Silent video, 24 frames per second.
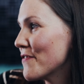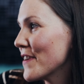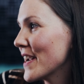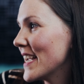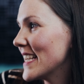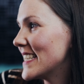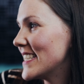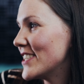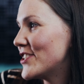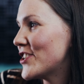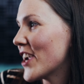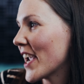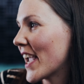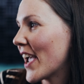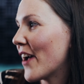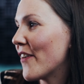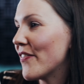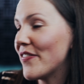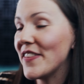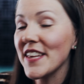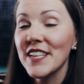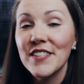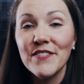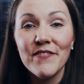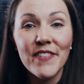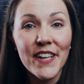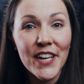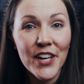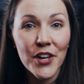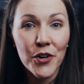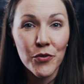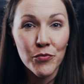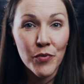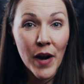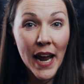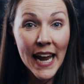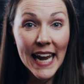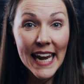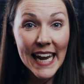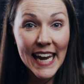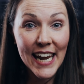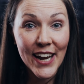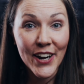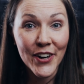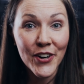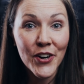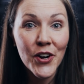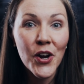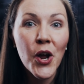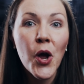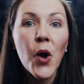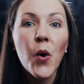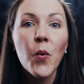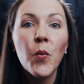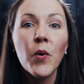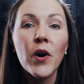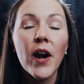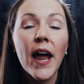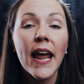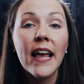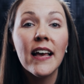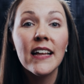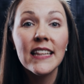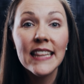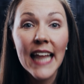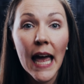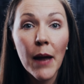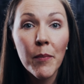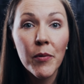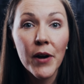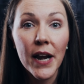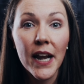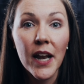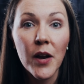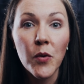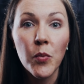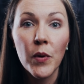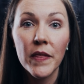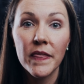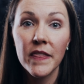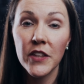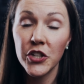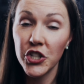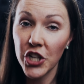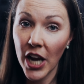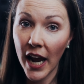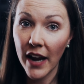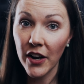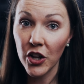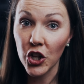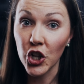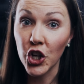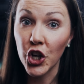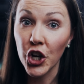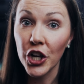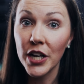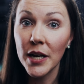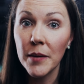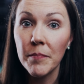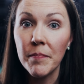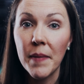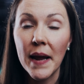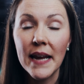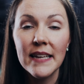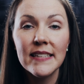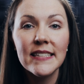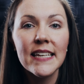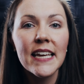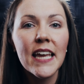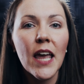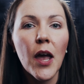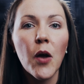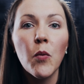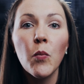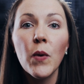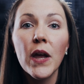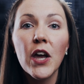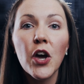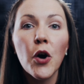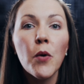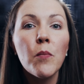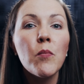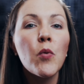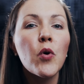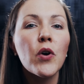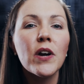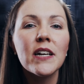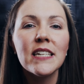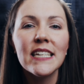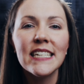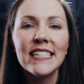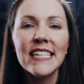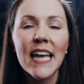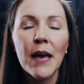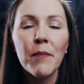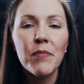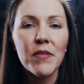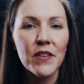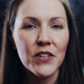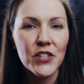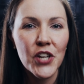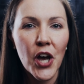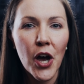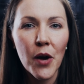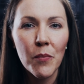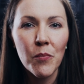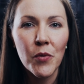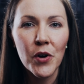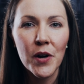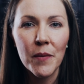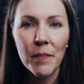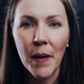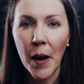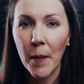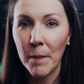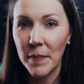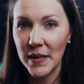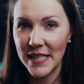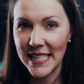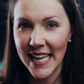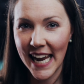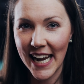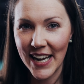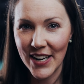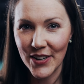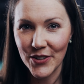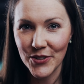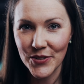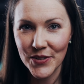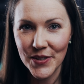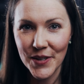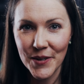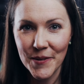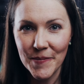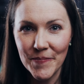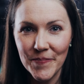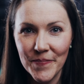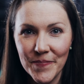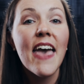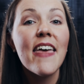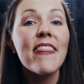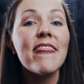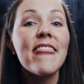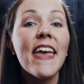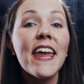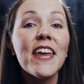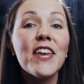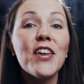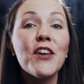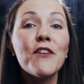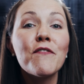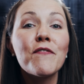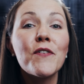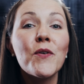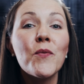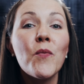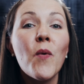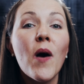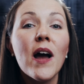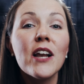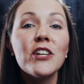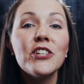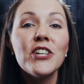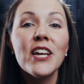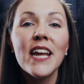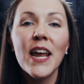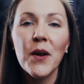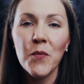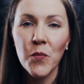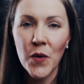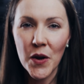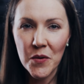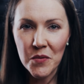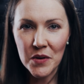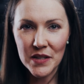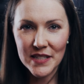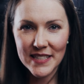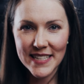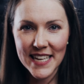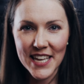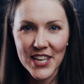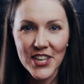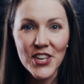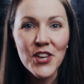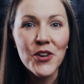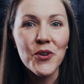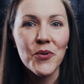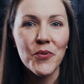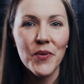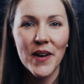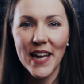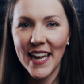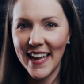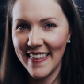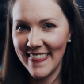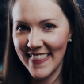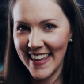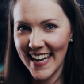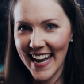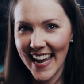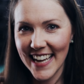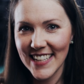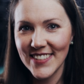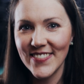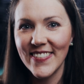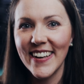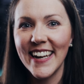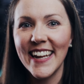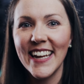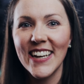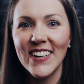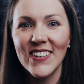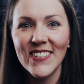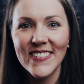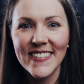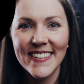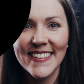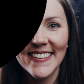forget to check out this video right here, where I collaborated with the channel Good and Basic, and we go more into depth and talk more about potatoes. Thank you for watching, and we will see you in the next video.